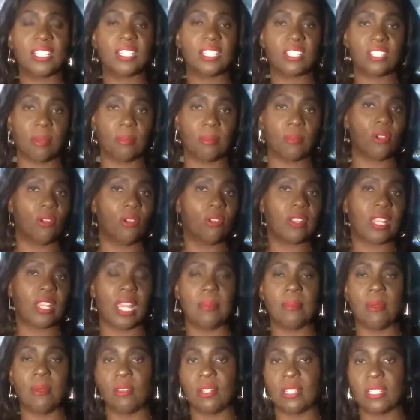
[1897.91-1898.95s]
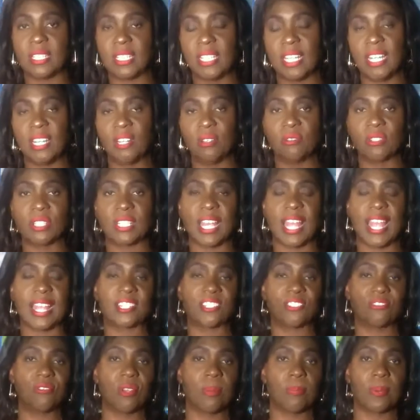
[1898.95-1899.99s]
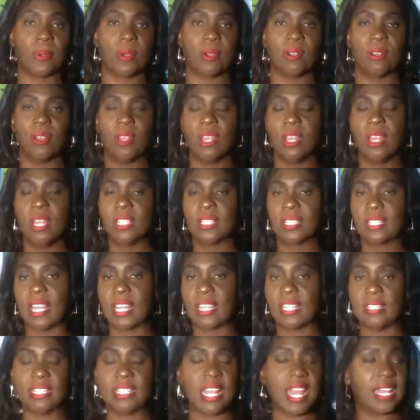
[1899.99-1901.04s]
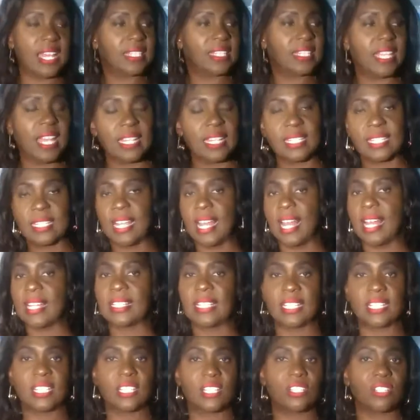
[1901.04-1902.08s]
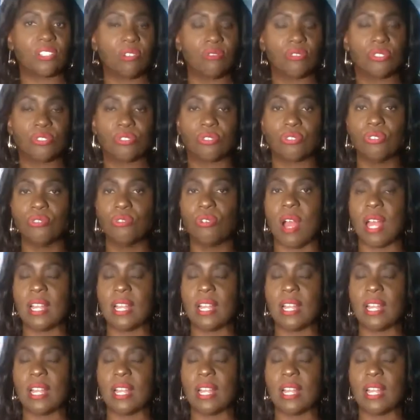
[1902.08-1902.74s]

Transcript: Some girl came on the scene who was an ex-stripper, said, yes, this is so true.